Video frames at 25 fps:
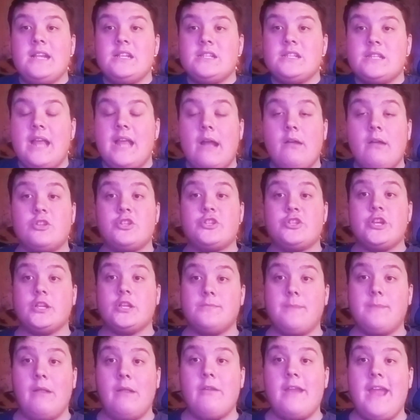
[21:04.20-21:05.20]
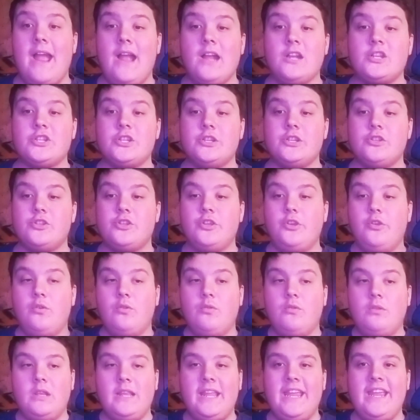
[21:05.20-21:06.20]
that was just my reaction
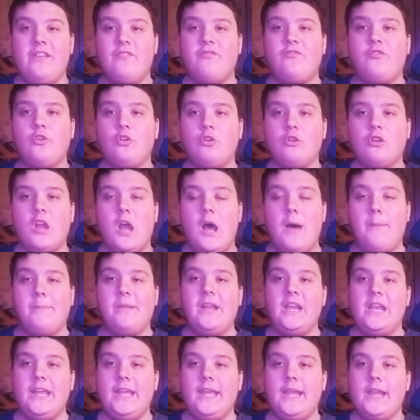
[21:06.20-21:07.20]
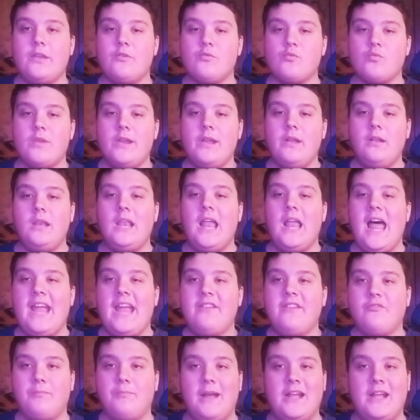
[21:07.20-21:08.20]
to Lethal Company in Real
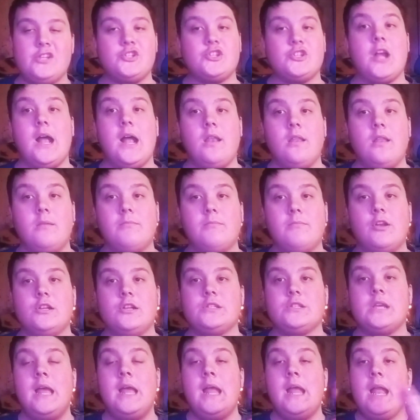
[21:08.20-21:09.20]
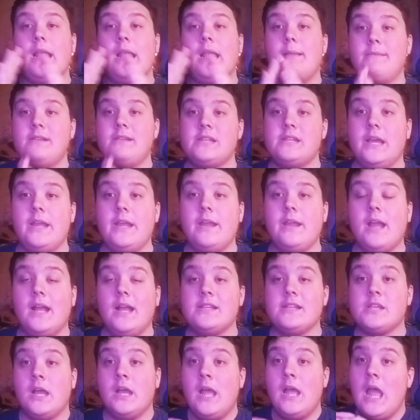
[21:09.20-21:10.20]
Life by Shiloh and Bros. And let me tell you
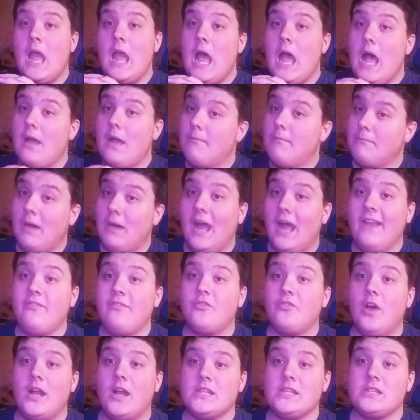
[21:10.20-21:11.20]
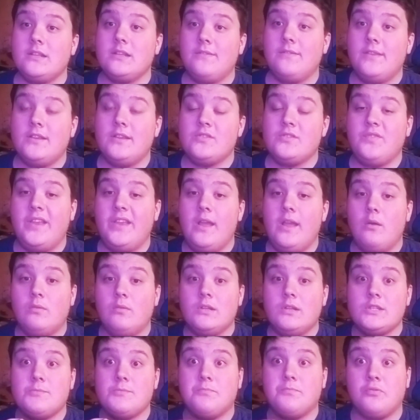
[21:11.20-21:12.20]
guys, my thoughts on this video
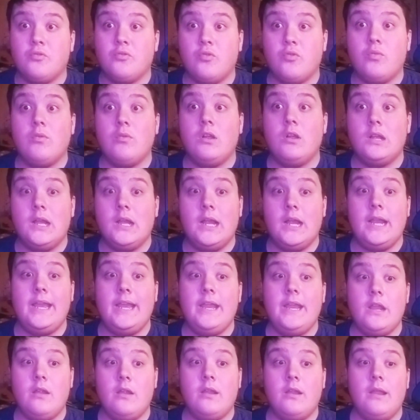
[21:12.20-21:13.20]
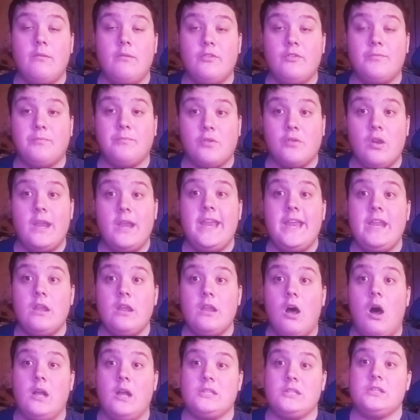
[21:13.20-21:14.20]
was pretty, it was pretty
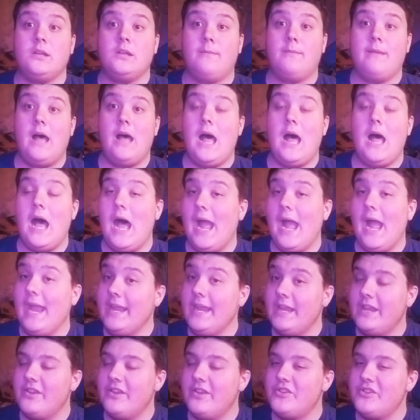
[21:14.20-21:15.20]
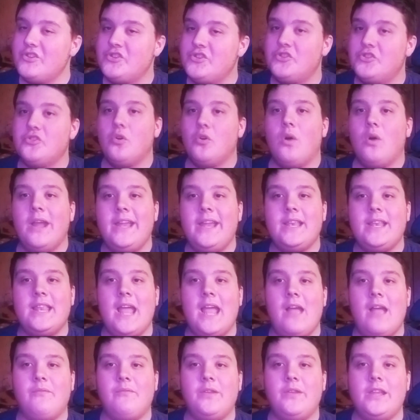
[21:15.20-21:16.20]
awesome. I enjoyed
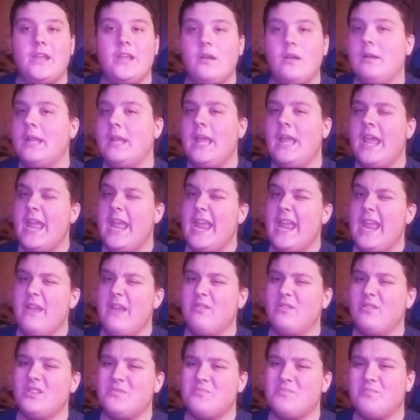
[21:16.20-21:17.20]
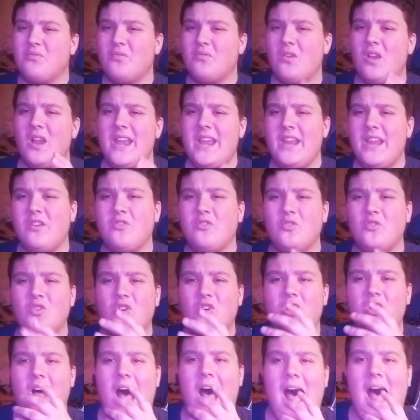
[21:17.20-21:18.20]
that video. It was pretty
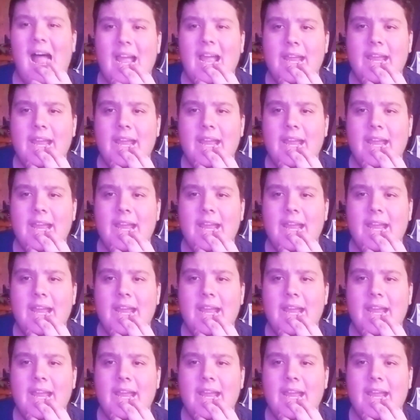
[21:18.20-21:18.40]
cool. I,